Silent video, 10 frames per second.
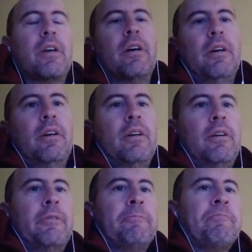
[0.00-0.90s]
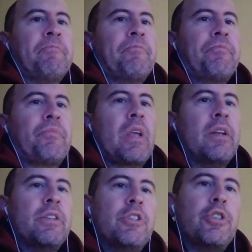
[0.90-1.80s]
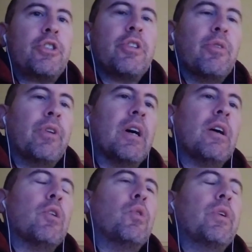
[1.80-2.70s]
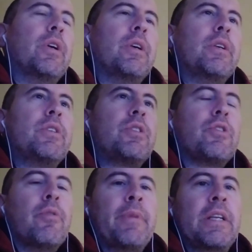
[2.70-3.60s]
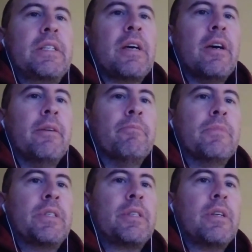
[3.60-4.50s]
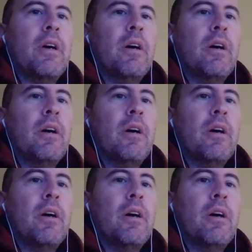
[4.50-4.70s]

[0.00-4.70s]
and it just showed how so many times